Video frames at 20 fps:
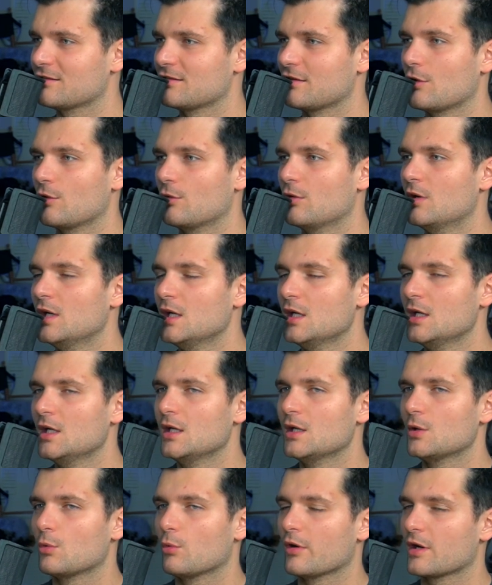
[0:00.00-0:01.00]
So
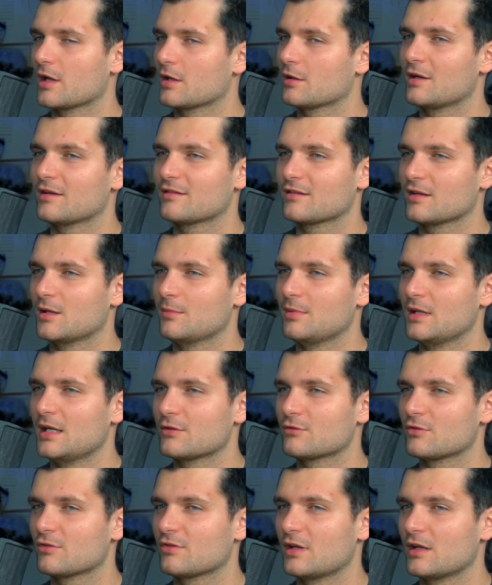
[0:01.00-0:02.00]
it's going to be
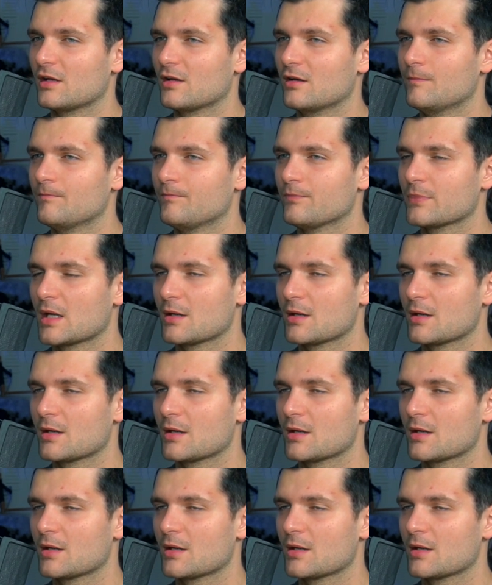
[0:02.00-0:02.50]
interesting